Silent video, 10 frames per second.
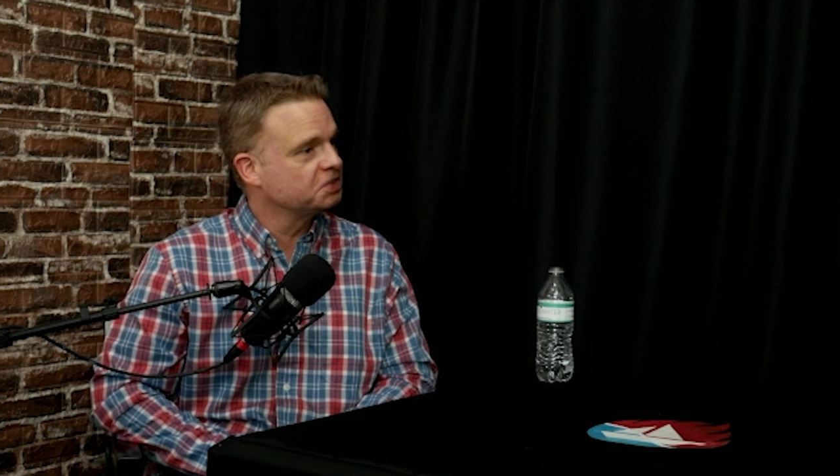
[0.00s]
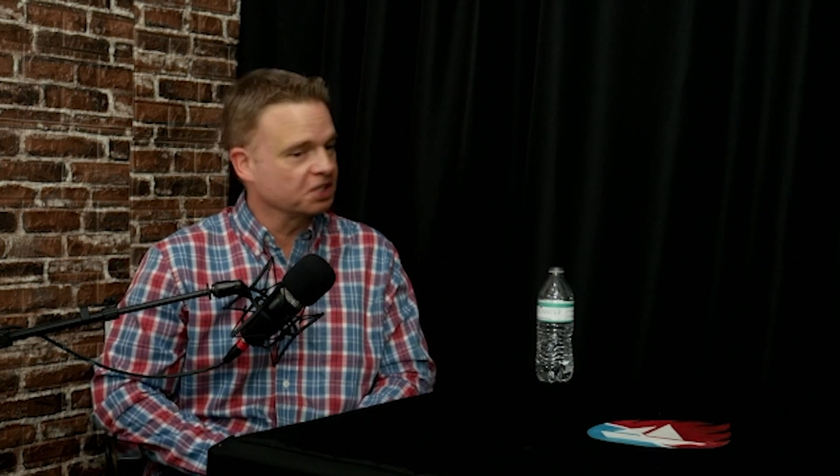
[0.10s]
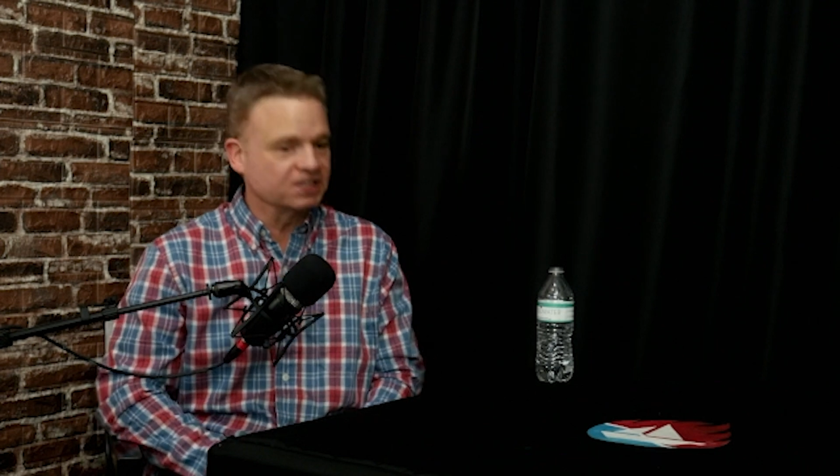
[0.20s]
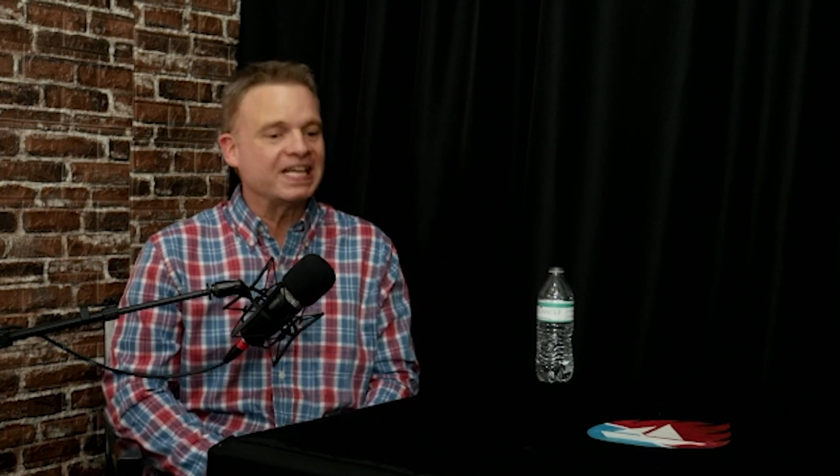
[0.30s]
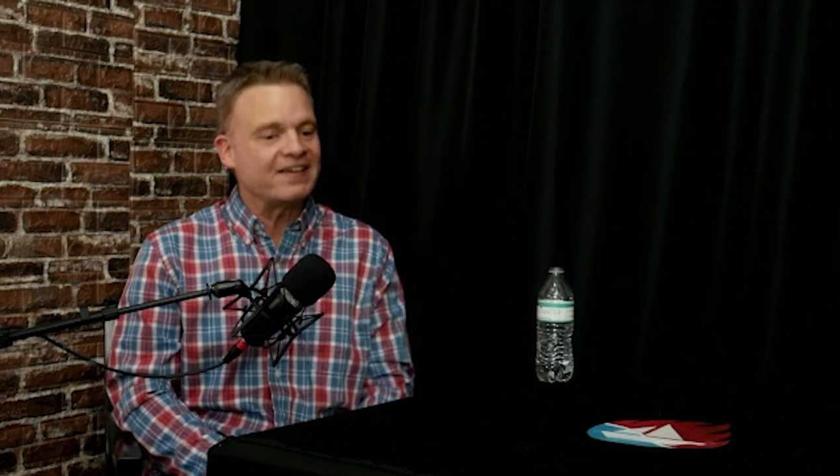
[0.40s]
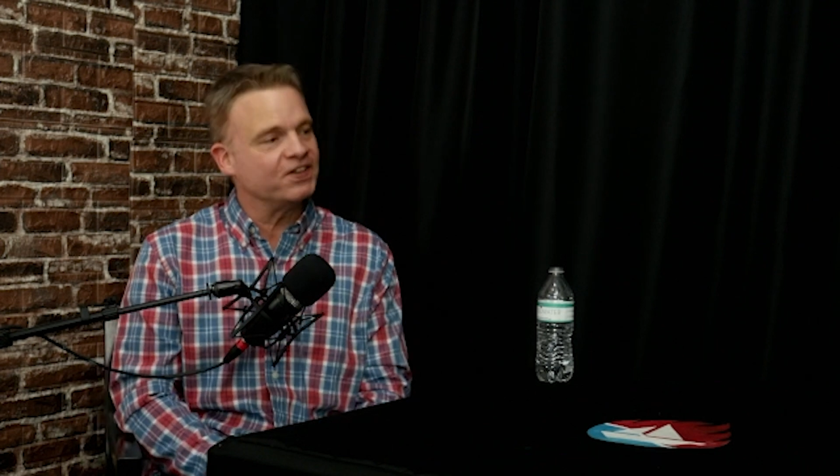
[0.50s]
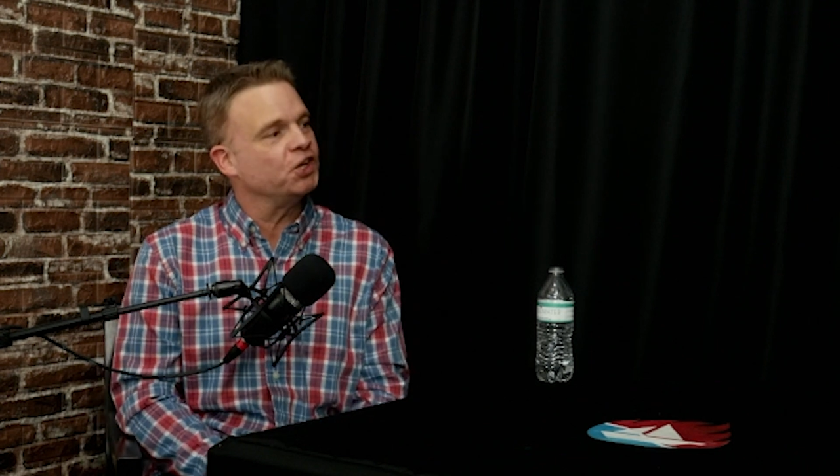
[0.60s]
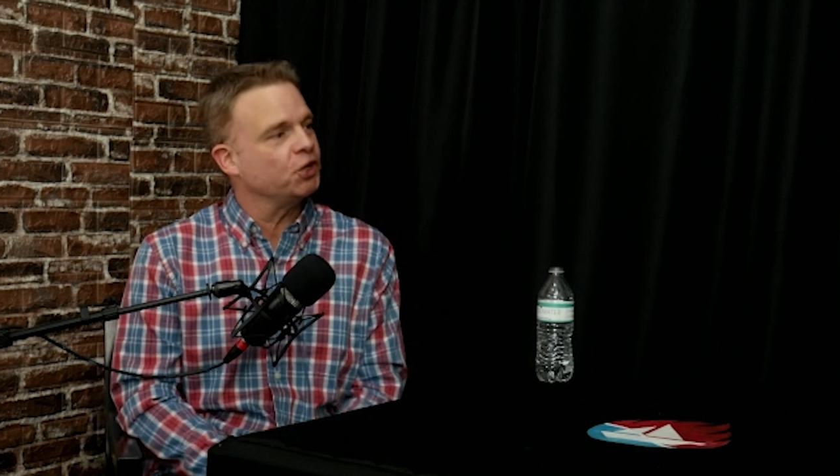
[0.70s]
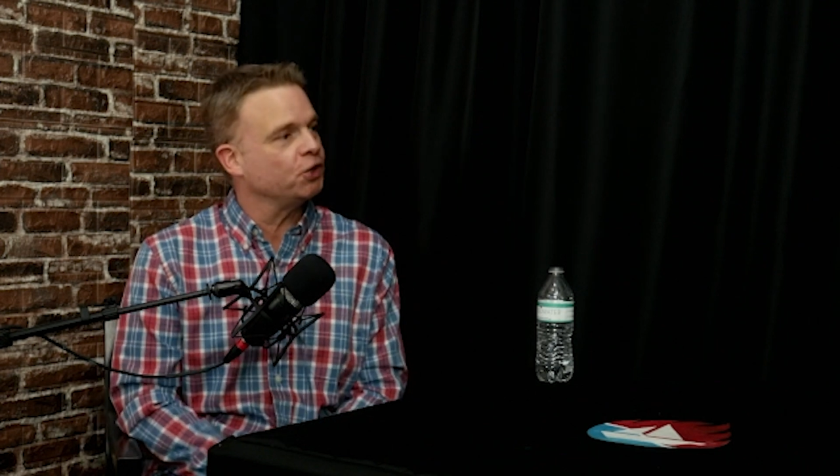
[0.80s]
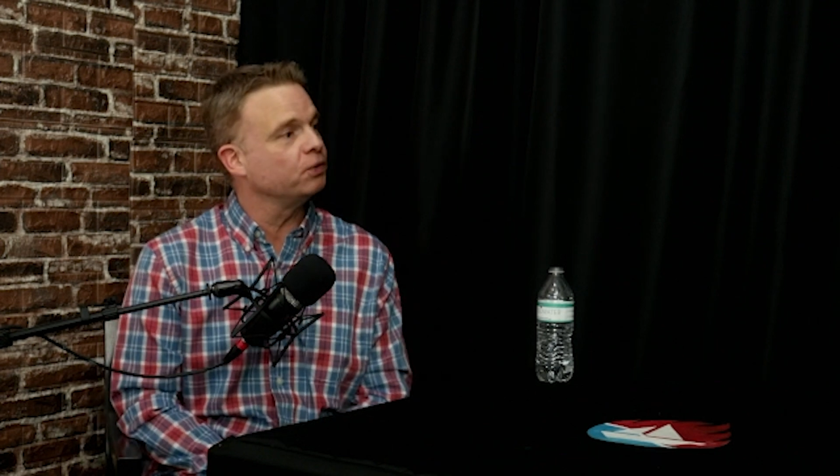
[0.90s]
live
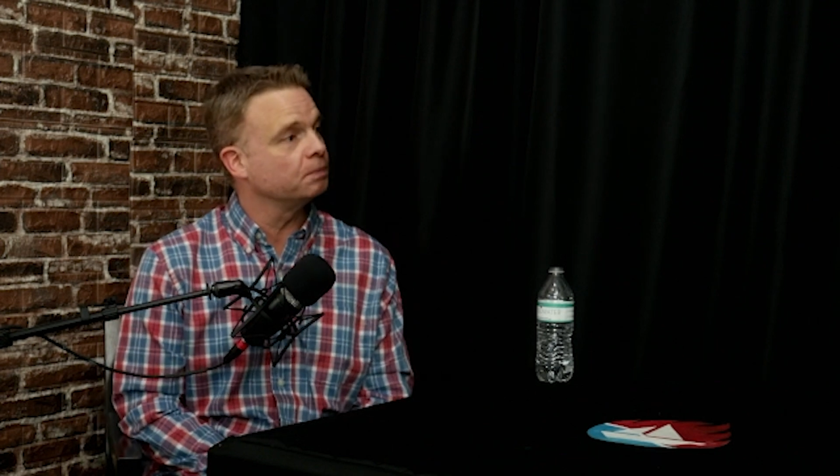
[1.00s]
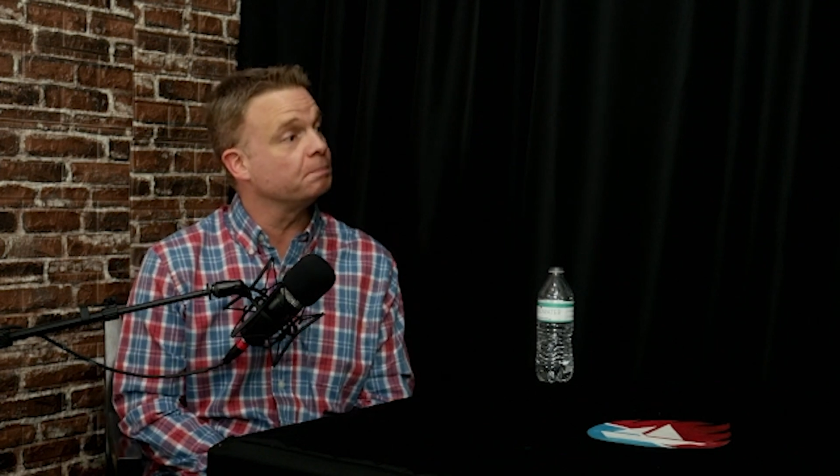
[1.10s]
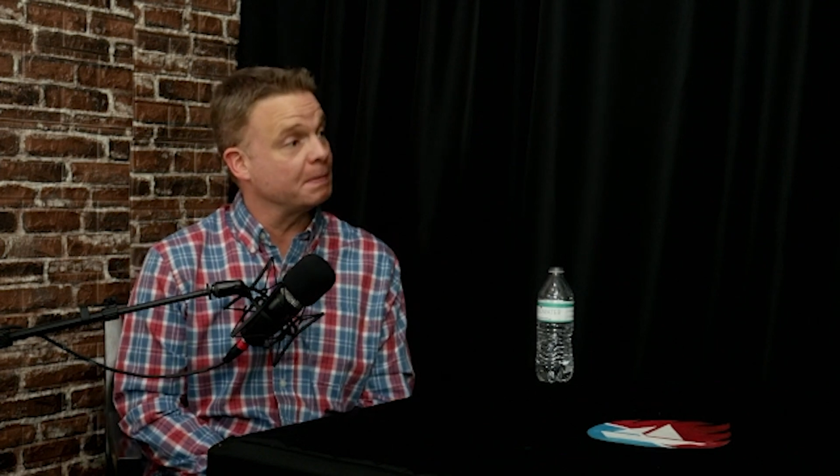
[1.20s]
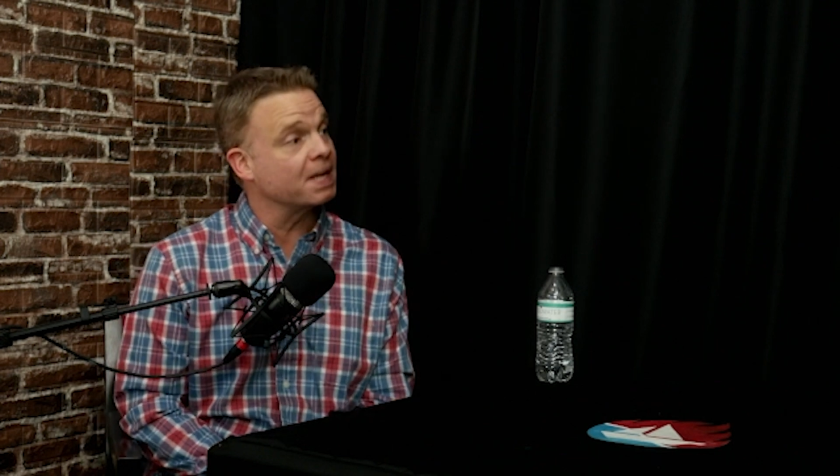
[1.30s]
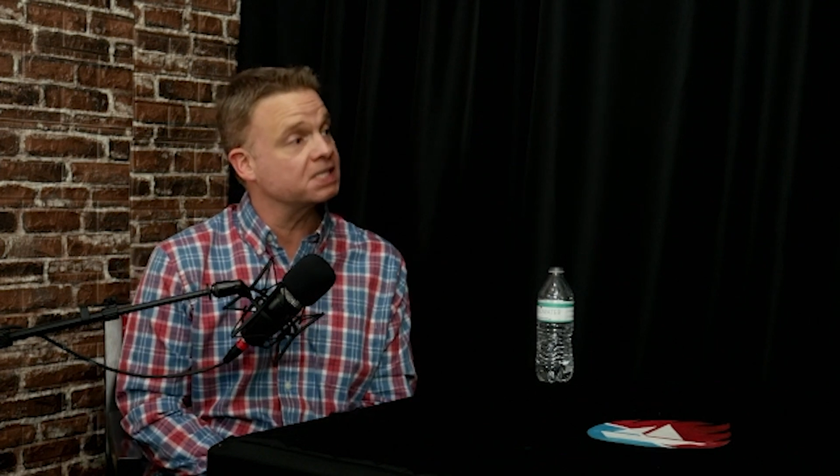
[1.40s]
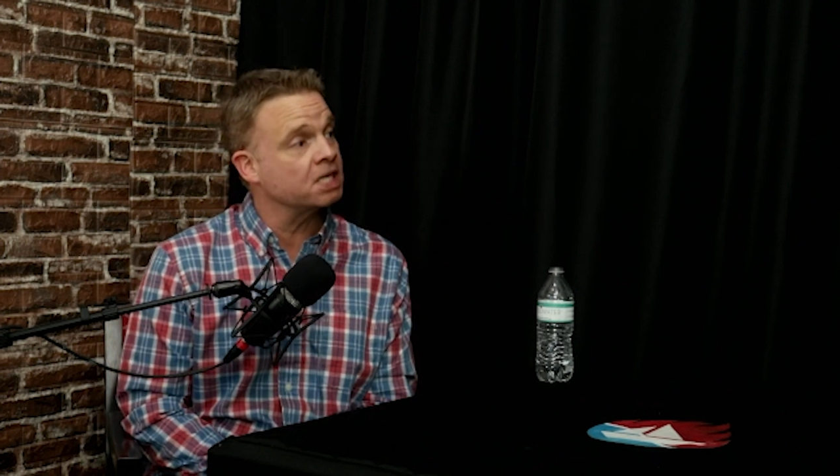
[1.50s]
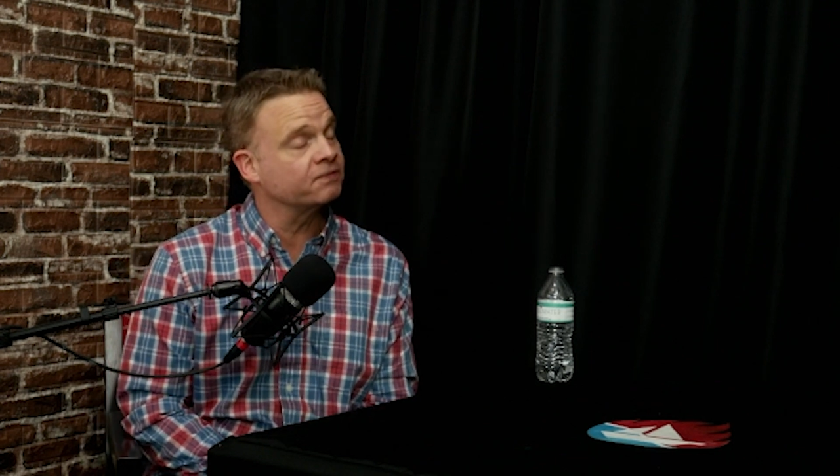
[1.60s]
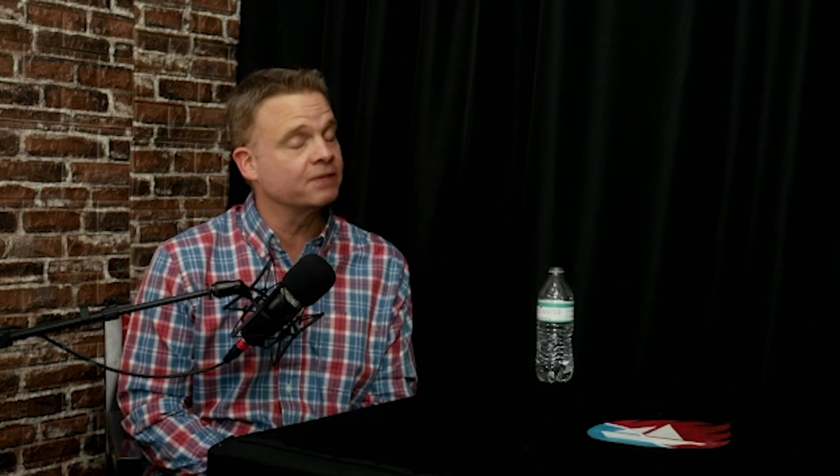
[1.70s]
into be myself,